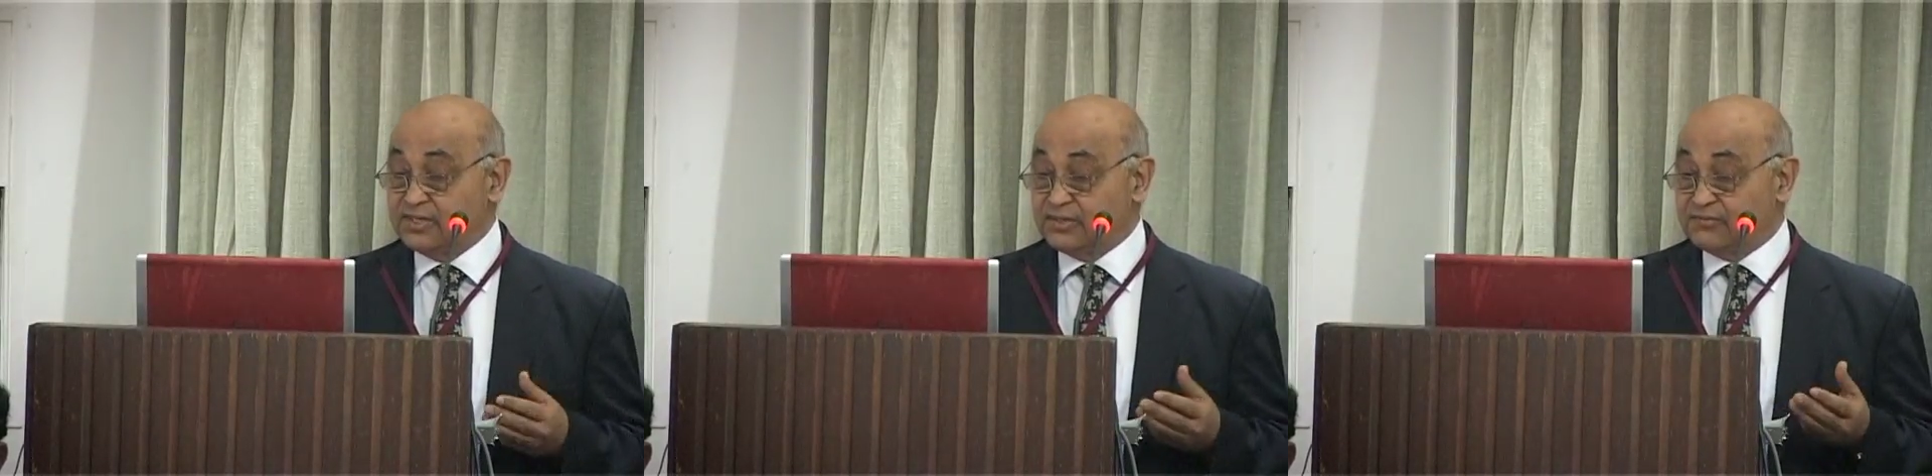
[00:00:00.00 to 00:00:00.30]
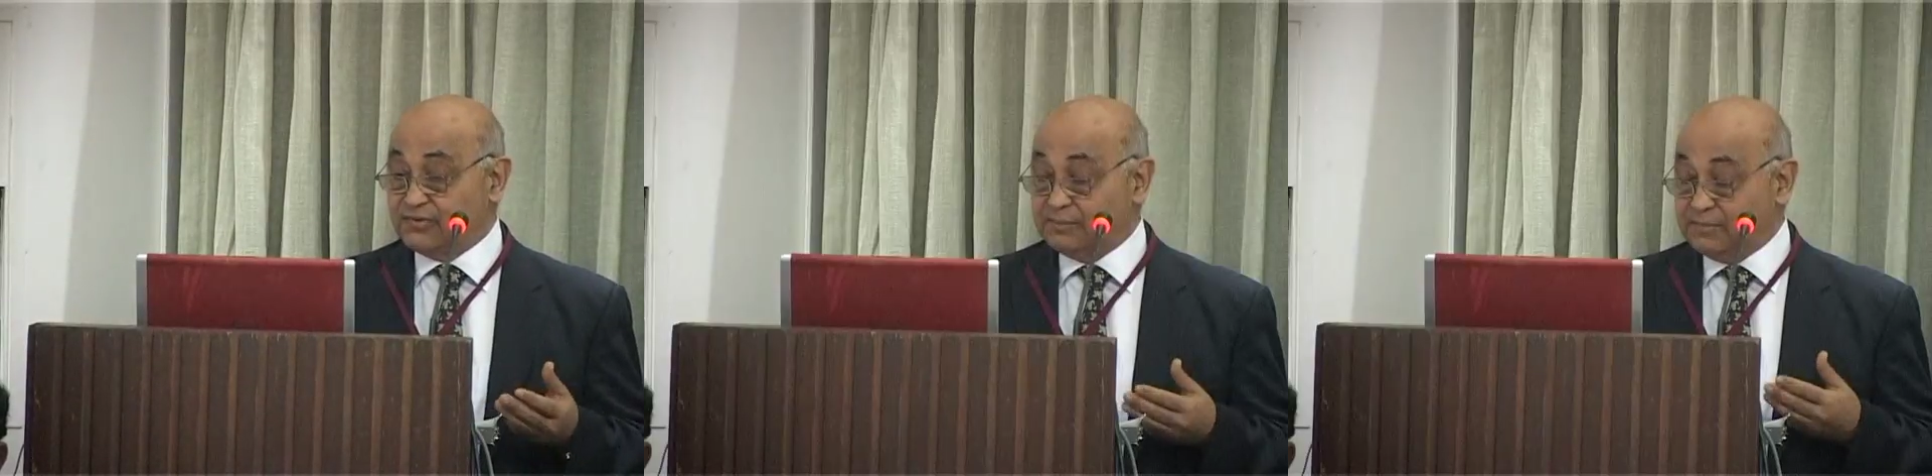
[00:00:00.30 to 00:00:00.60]
you
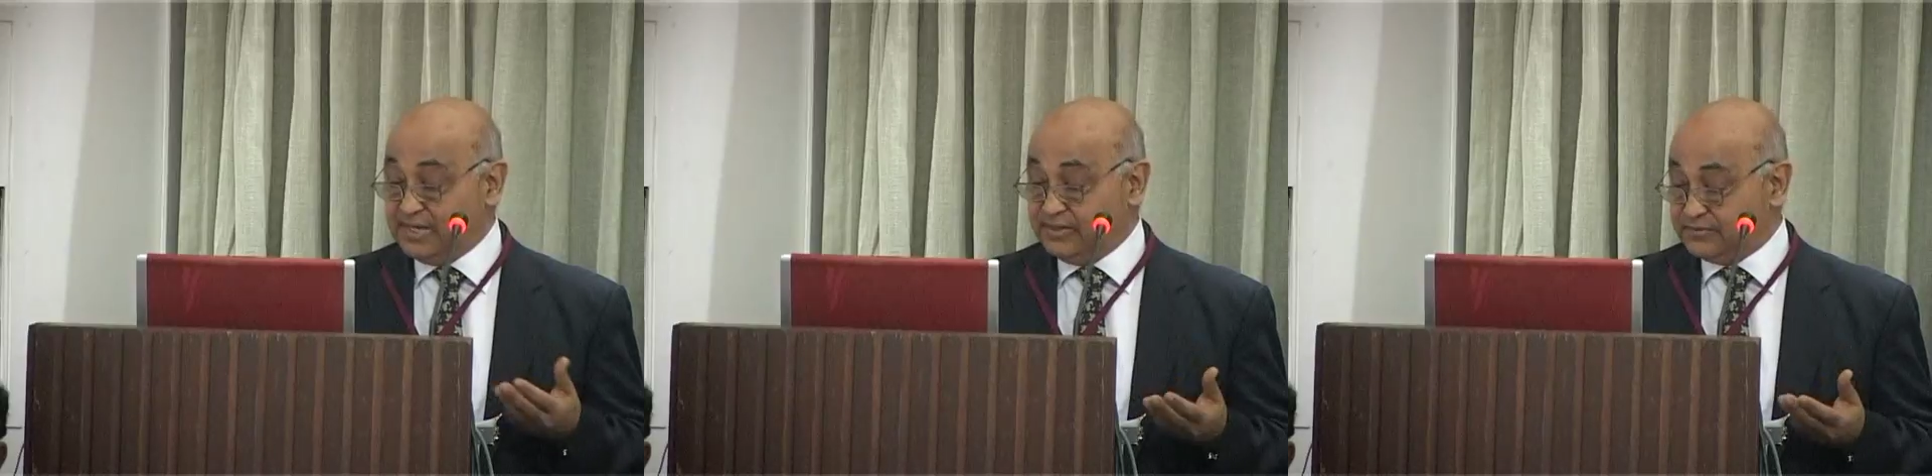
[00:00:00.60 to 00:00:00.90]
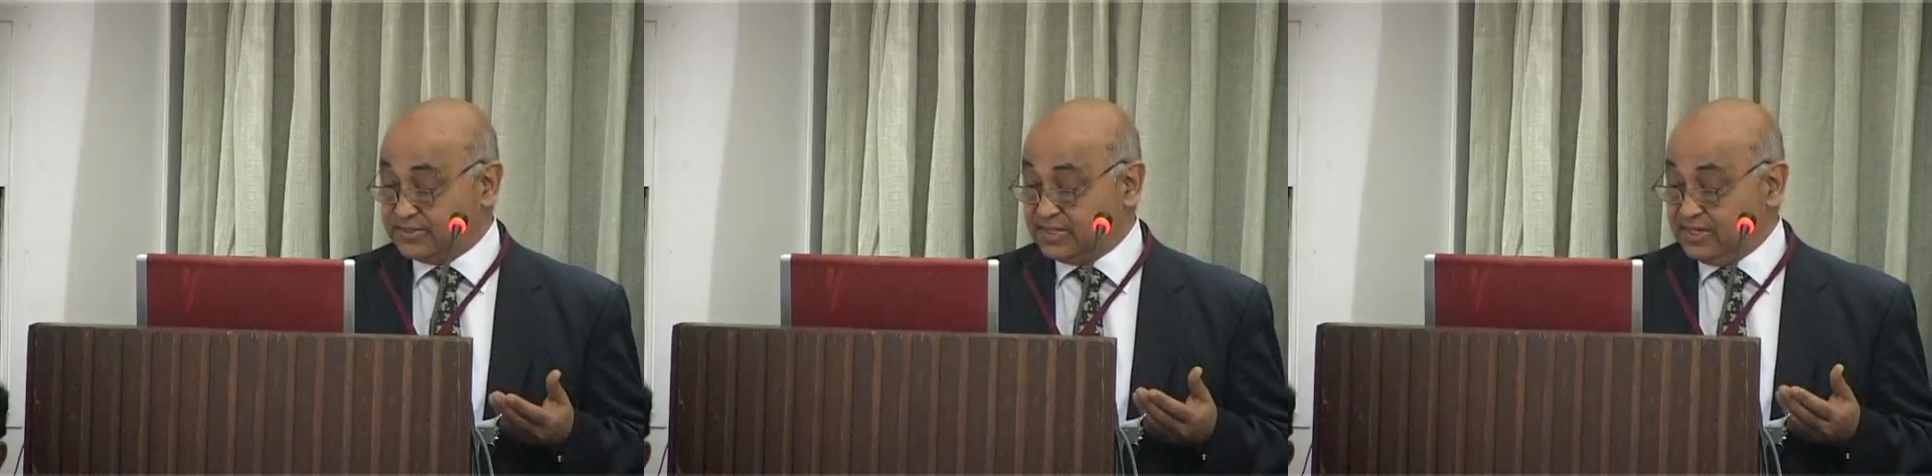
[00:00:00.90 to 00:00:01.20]
find many of
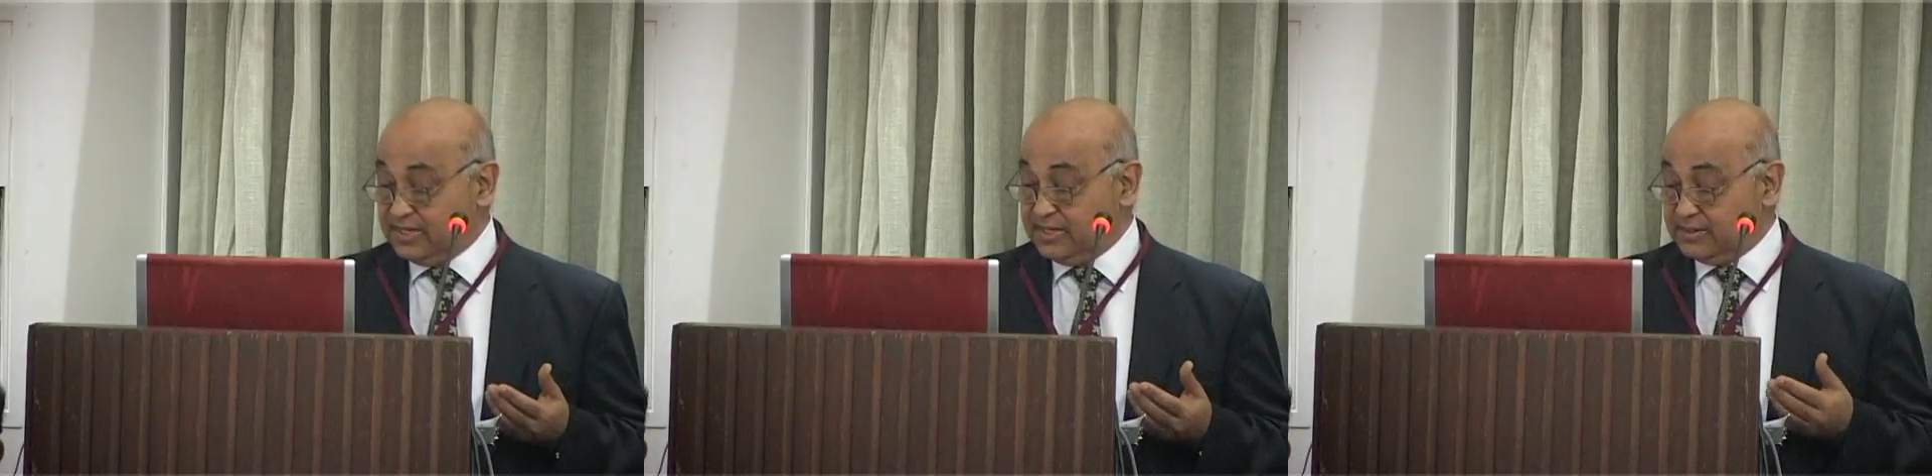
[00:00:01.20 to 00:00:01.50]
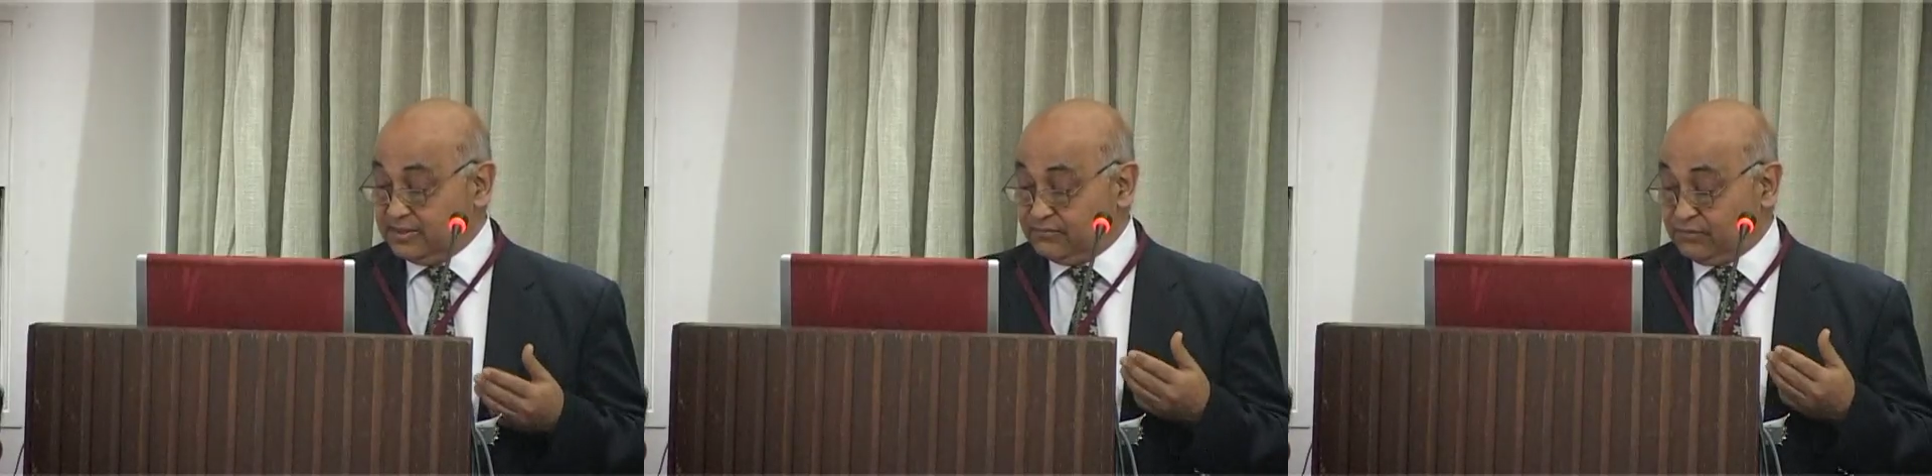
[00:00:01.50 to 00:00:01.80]

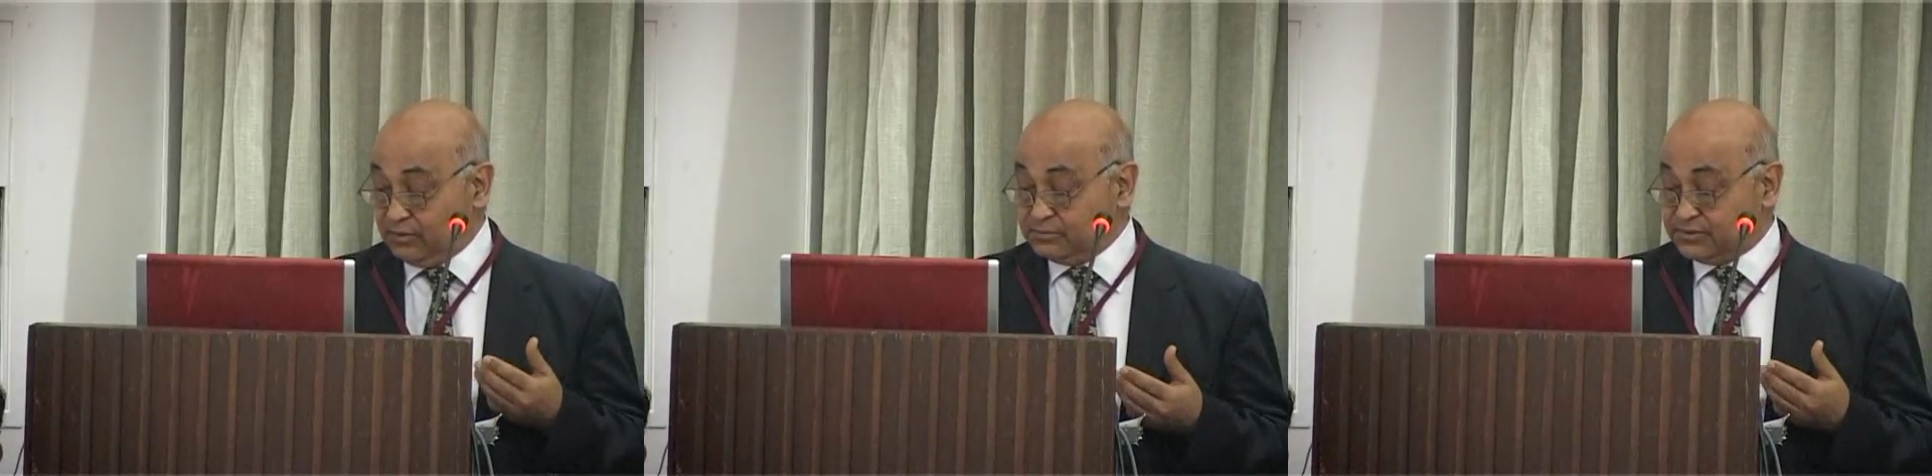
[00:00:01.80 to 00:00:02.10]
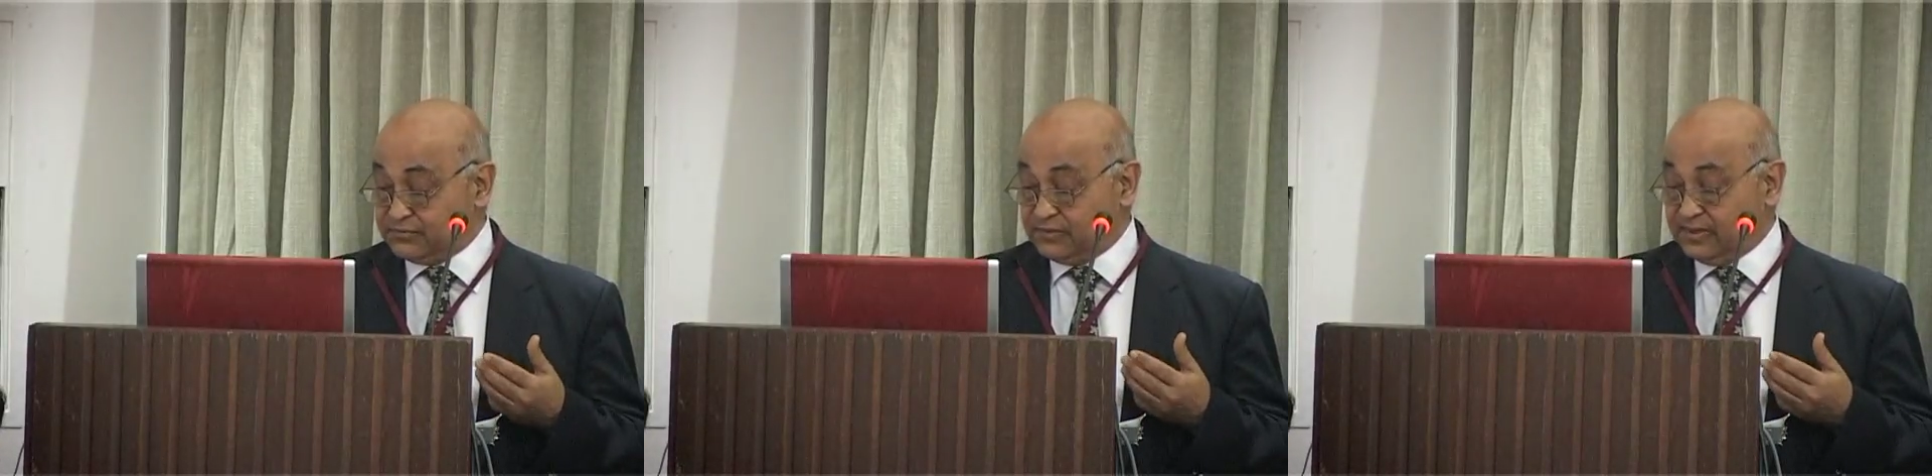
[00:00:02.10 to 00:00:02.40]
the forms of